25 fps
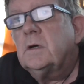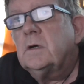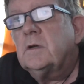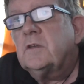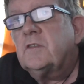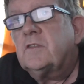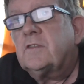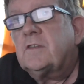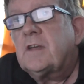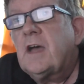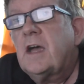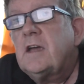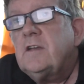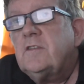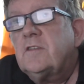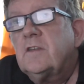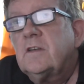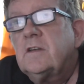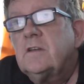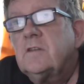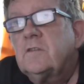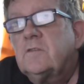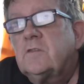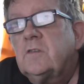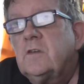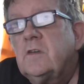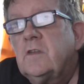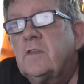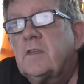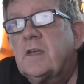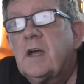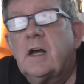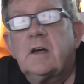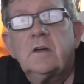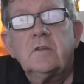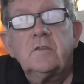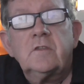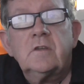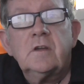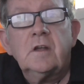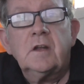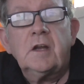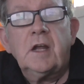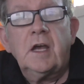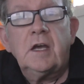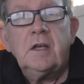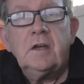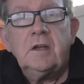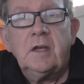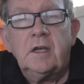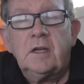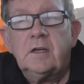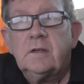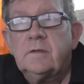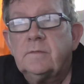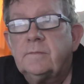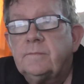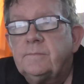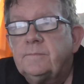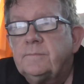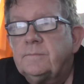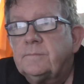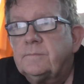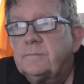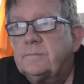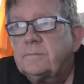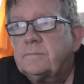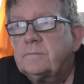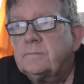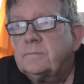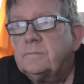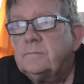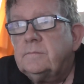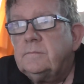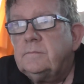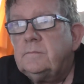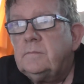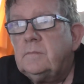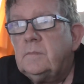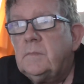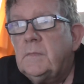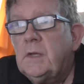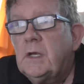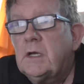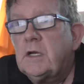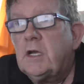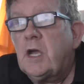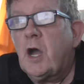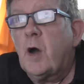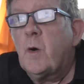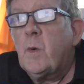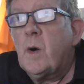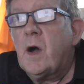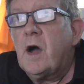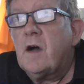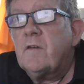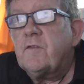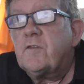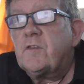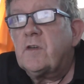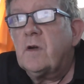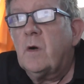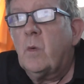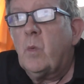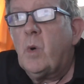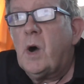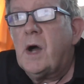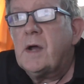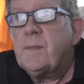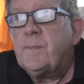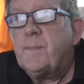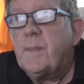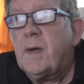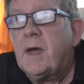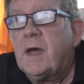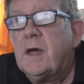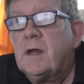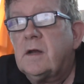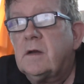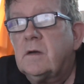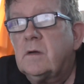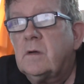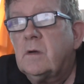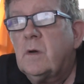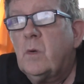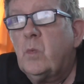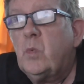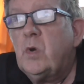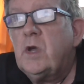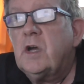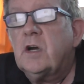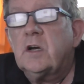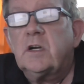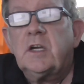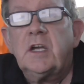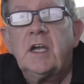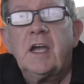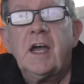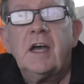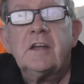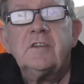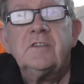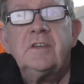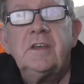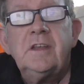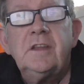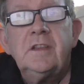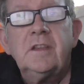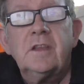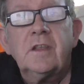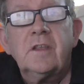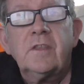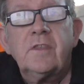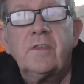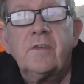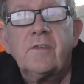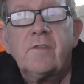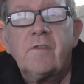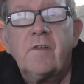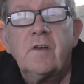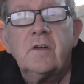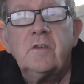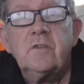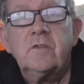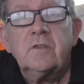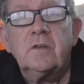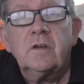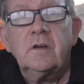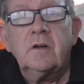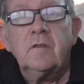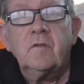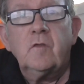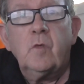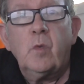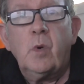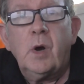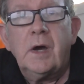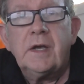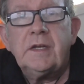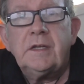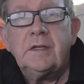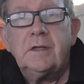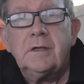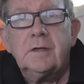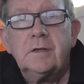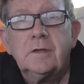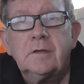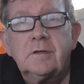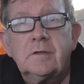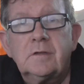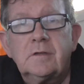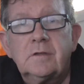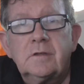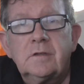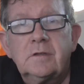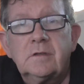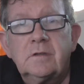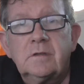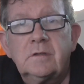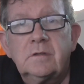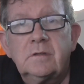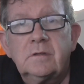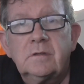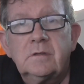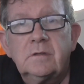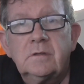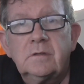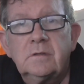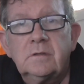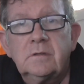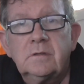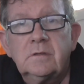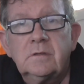stated in 2018, "Go after a white man. We are cutting the throat of whiteness."